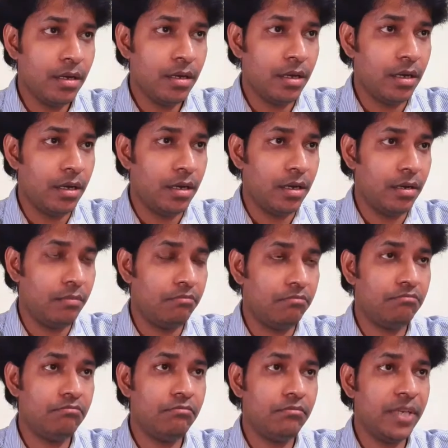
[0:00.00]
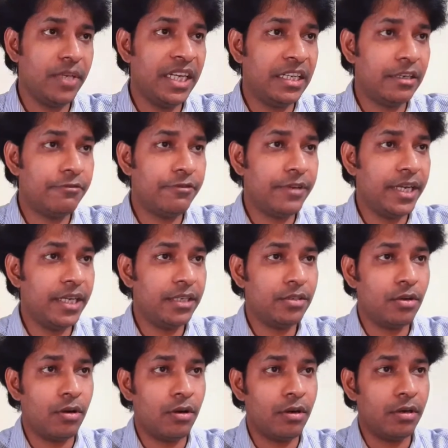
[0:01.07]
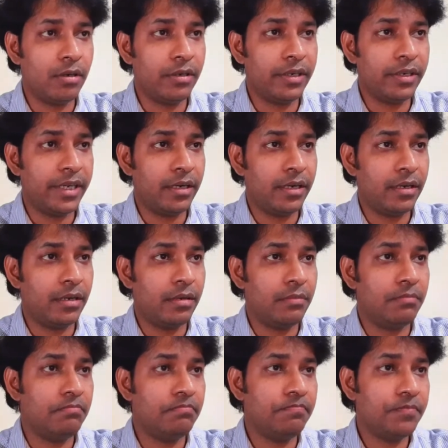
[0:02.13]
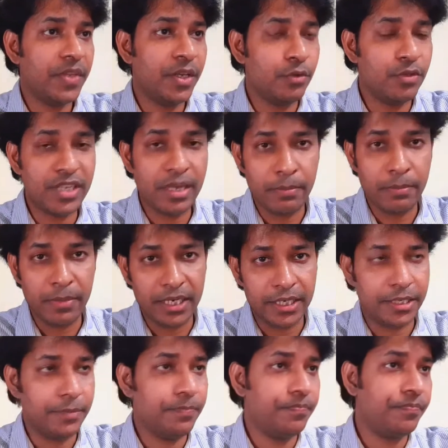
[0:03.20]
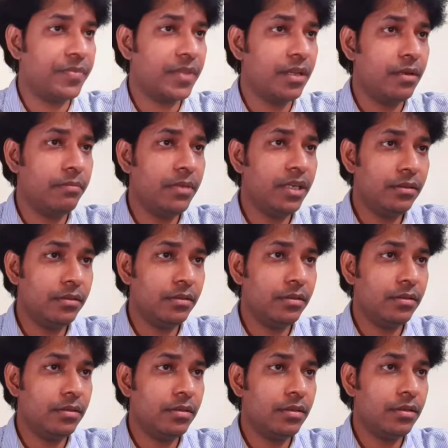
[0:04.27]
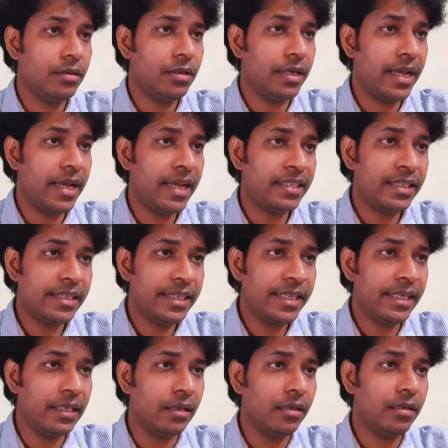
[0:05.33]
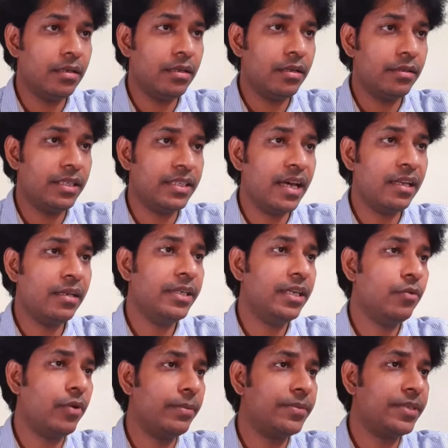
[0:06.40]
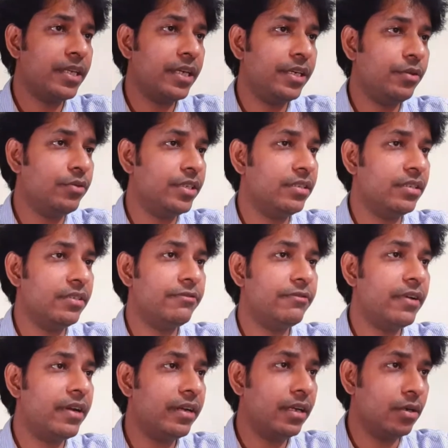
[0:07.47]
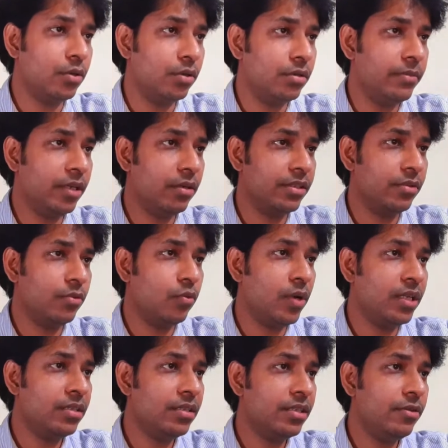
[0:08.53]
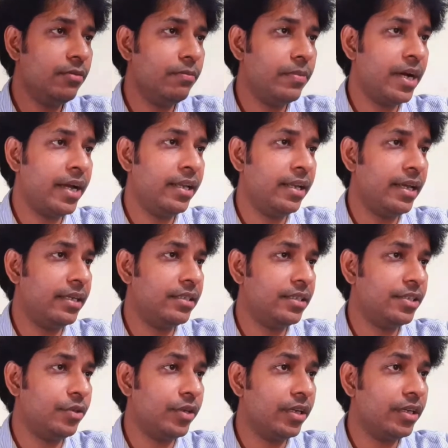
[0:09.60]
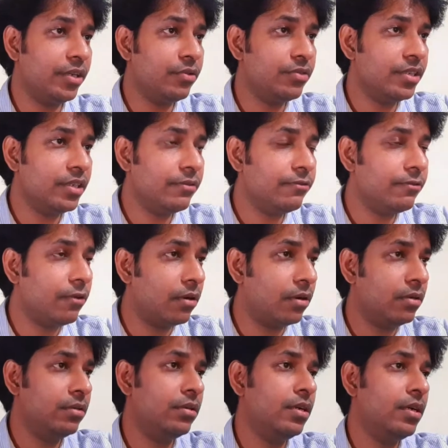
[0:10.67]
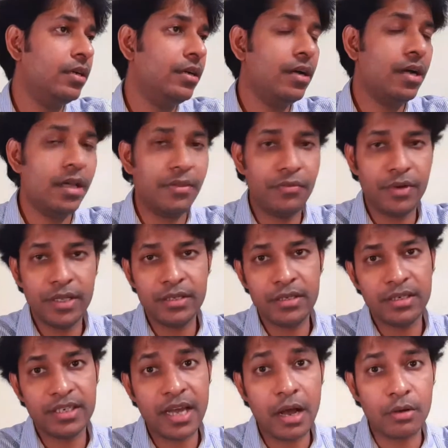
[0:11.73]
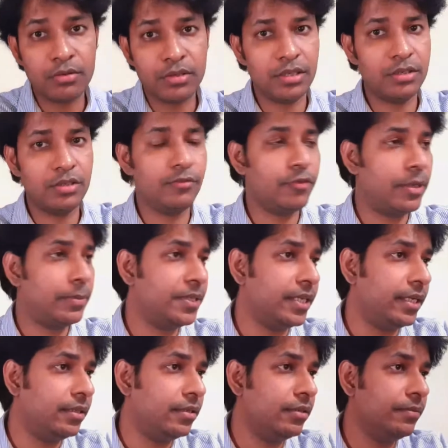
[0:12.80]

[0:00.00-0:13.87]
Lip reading: interface or their usability. But as a deal, this unlimited website uses is very good, because once you buy a license, you can use it for hundreds and thousands of websites.